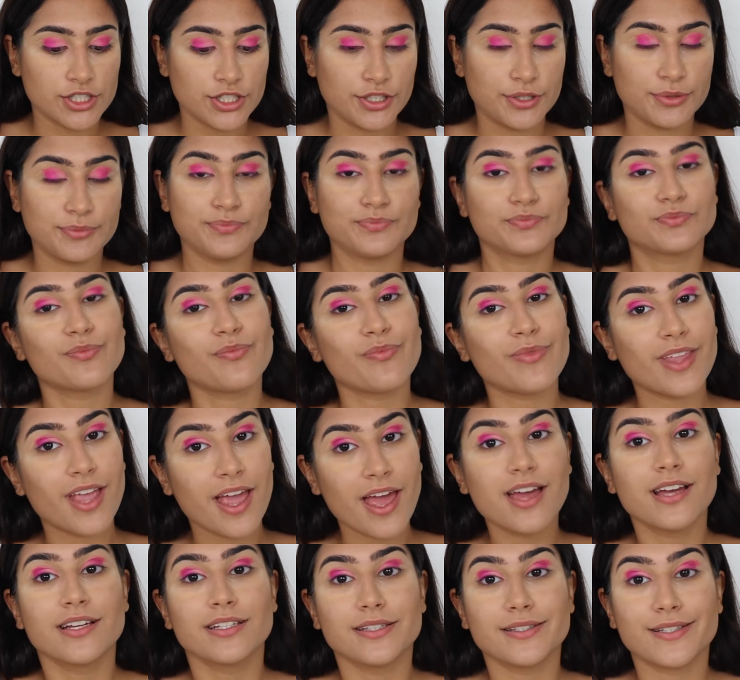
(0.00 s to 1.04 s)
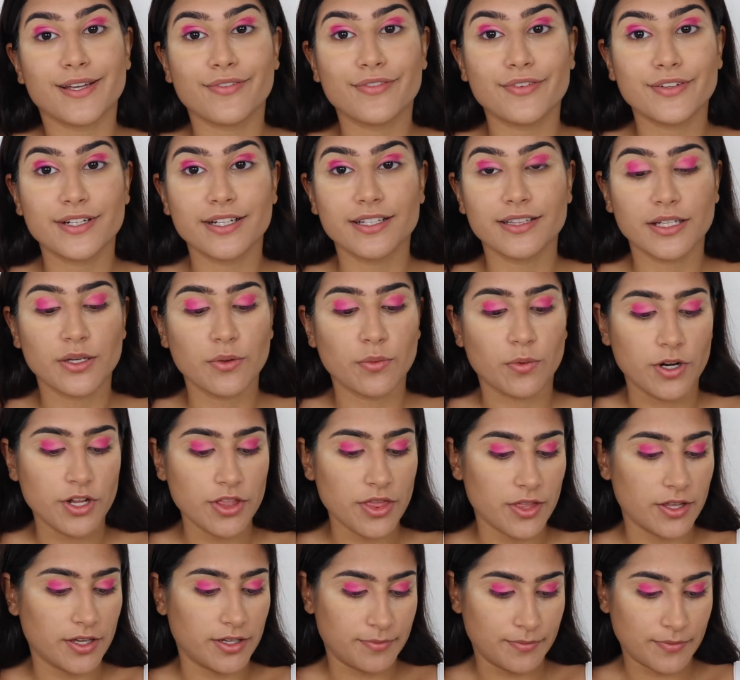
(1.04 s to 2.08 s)
So definitely
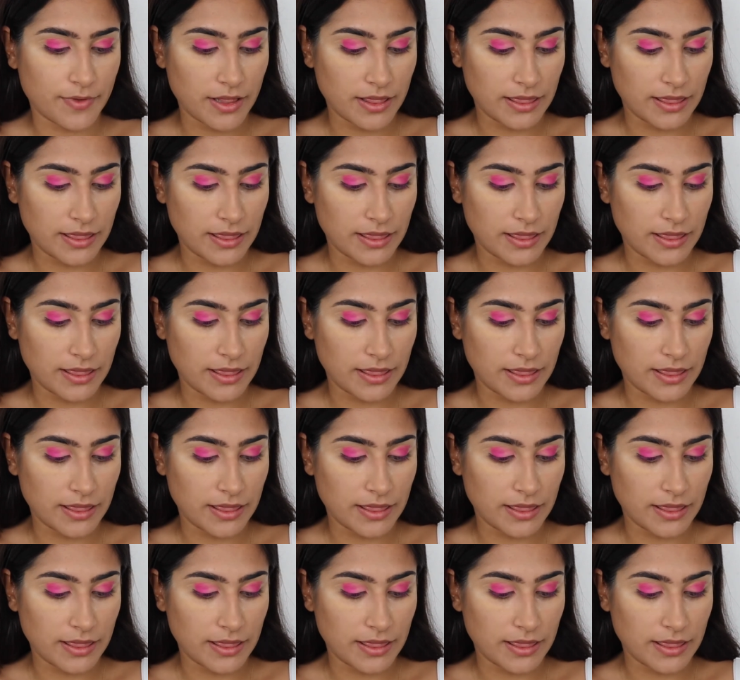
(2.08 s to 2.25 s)
worth it.